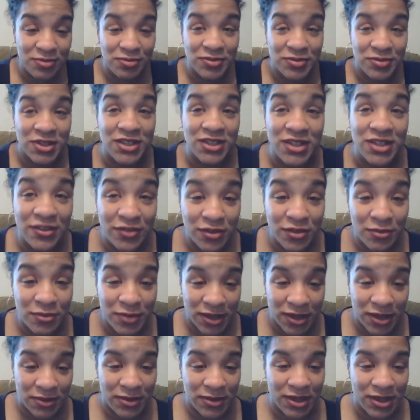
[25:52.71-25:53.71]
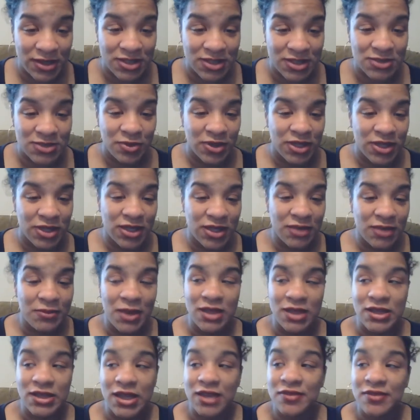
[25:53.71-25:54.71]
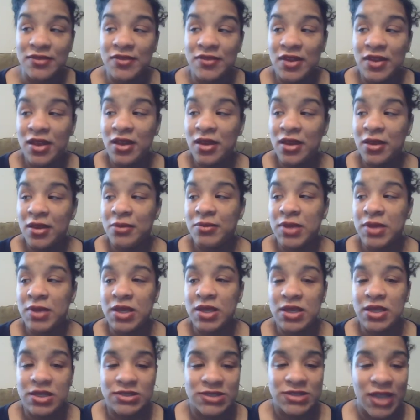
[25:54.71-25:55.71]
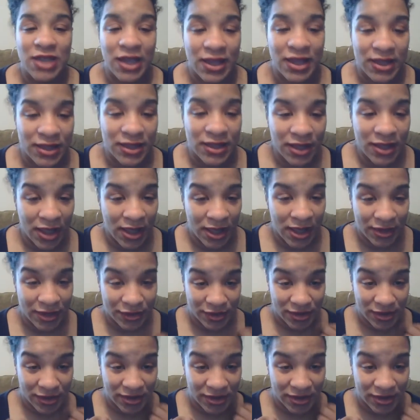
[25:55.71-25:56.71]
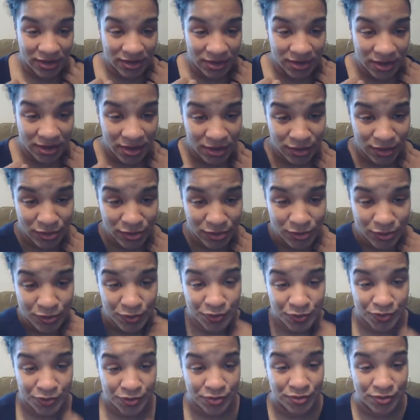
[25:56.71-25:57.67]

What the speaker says: deliver a baby at this point in my life because I can honor I'm